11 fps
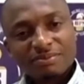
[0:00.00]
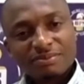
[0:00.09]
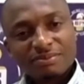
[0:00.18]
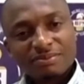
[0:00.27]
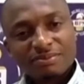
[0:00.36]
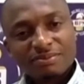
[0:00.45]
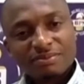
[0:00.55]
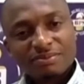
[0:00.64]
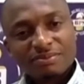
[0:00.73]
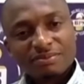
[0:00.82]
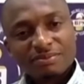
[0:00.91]

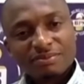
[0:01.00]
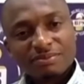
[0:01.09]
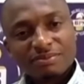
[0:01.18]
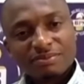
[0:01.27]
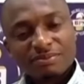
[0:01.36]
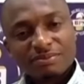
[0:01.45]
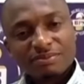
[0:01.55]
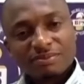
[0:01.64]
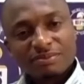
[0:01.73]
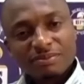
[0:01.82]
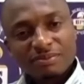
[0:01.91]

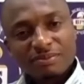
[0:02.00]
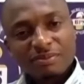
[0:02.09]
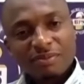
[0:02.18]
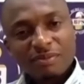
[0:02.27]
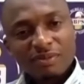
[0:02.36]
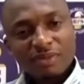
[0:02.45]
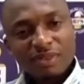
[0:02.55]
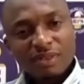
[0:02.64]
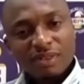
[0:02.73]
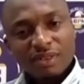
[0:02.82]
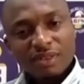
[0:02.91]

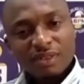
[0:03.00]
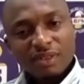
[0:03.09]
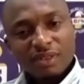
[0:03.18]
[no speech]